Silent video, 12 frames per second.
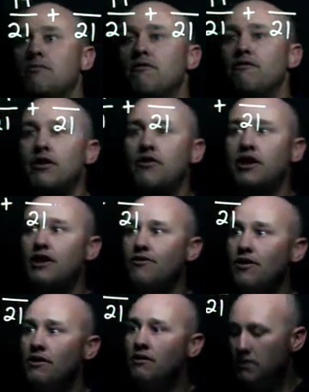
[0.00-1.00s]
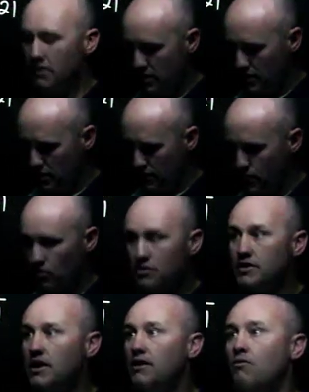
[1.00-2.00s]
it fair and even. And of course
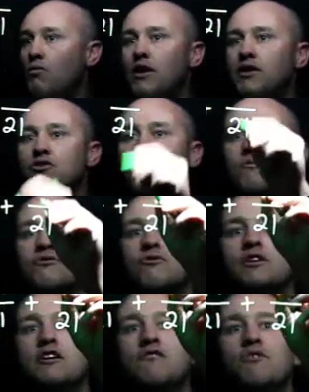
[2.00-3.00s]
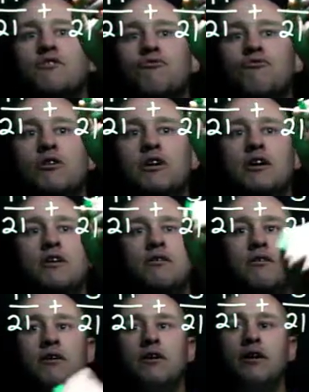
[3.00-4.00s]
that 1 times 3 gives me 3,
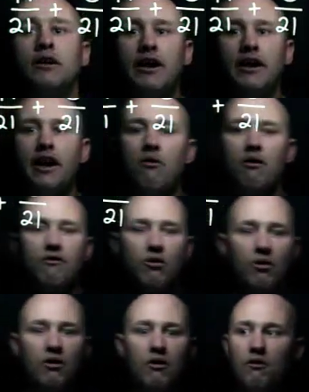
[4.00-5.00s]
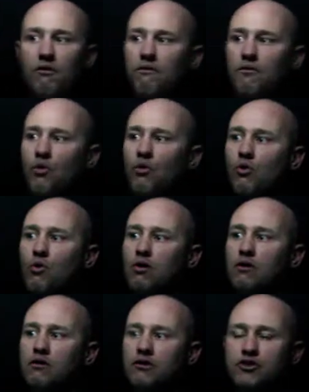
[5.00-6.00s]
and now I've got 4
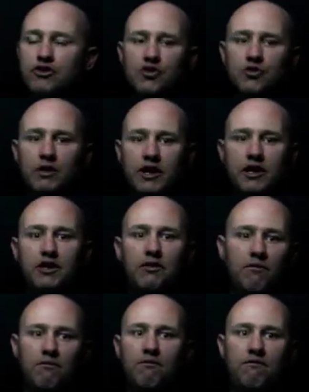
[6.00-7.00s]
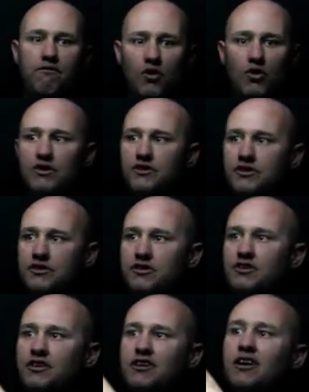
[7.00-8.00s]
21sts
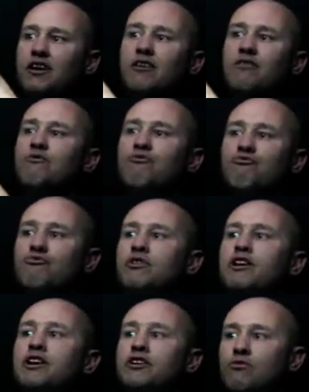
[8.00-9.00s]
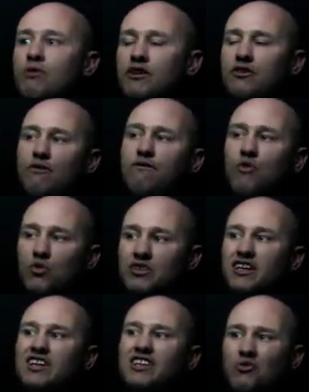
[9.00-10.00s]
and 14
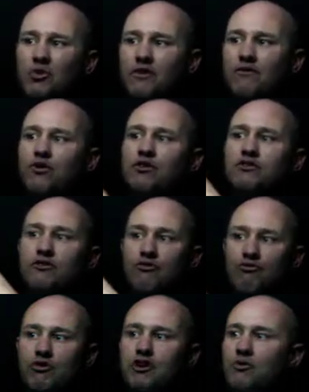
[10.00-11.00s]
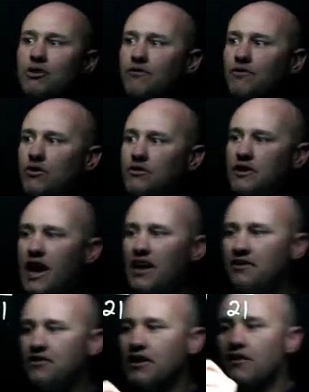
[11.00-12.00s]
21st and 3 21st
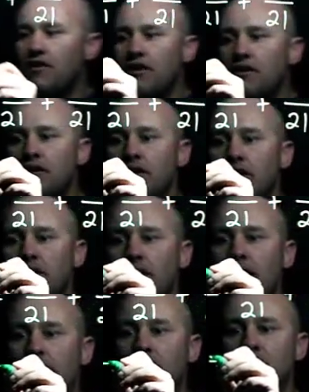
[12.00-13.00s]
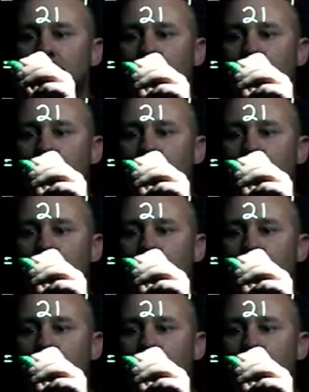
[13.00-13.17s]
added together, and I just